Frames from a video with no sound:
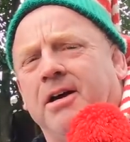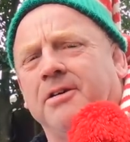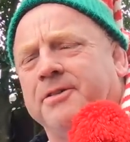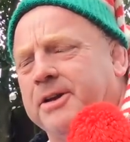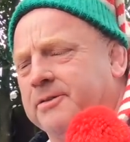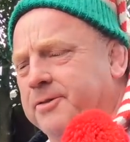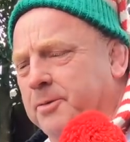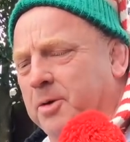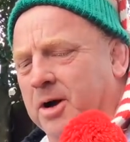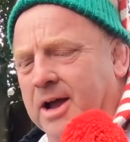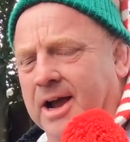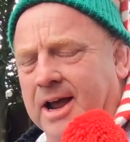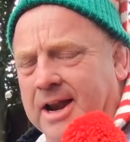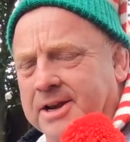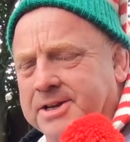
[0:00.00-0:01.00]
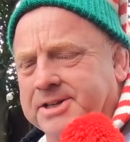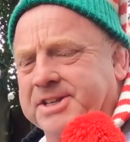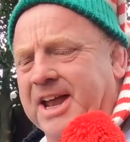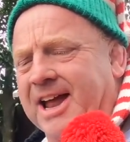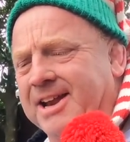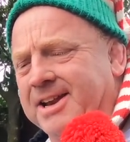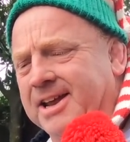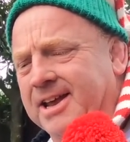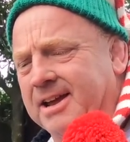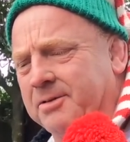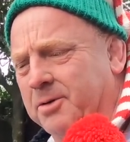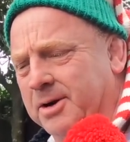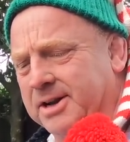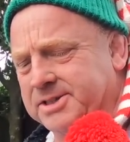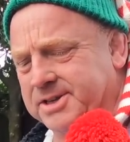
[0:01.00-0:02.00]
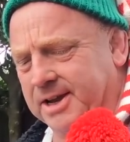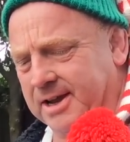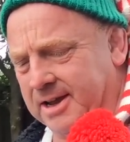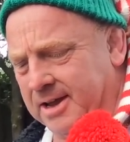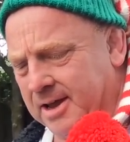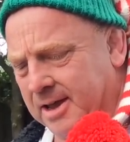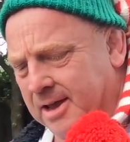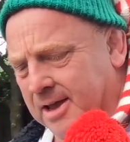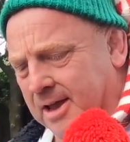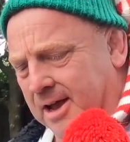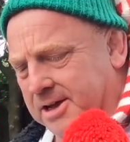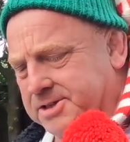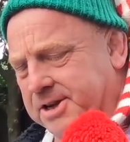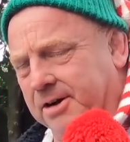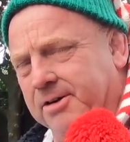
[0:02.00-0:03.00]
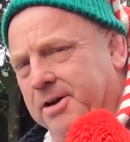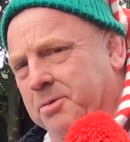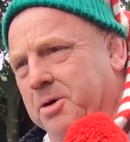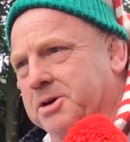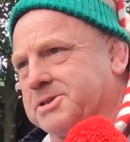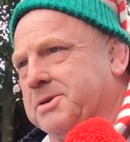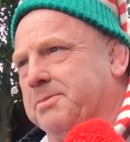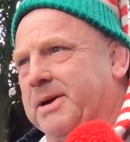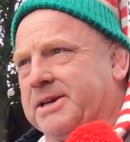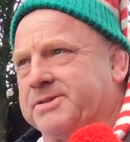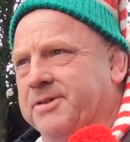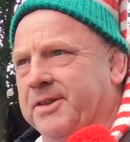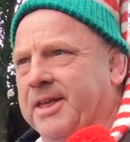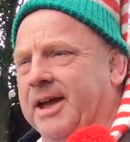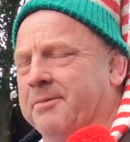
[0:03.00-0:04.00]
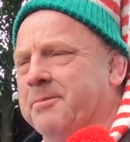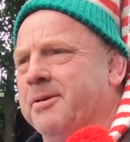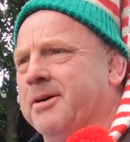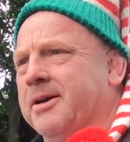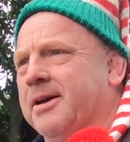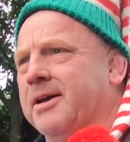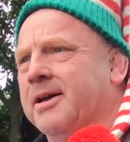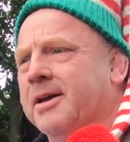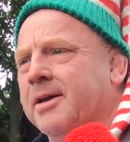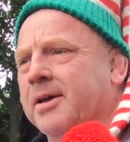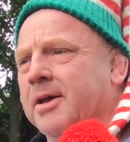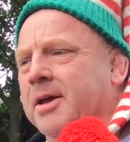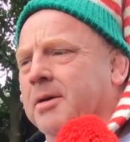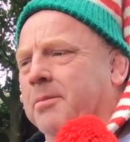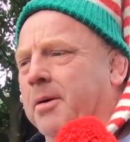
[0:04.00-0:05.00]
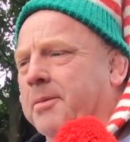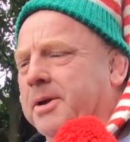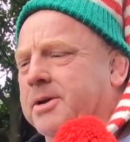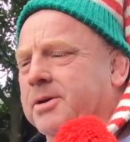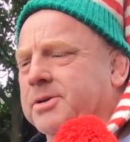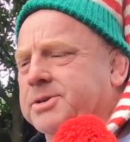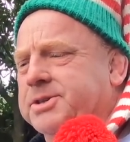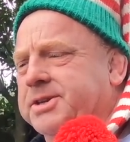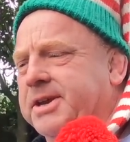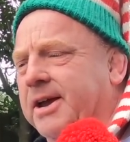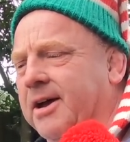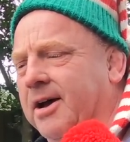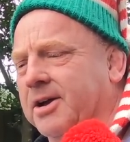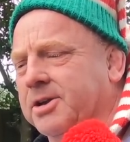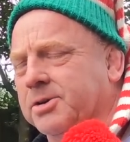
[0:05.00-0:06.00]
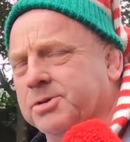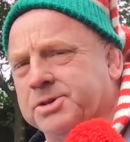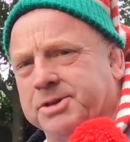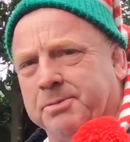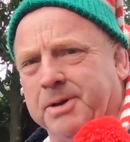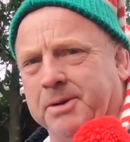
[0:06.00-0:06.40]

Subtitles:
know, I think from what I can understand, everyone has a steroid that works the best for them. But because I use the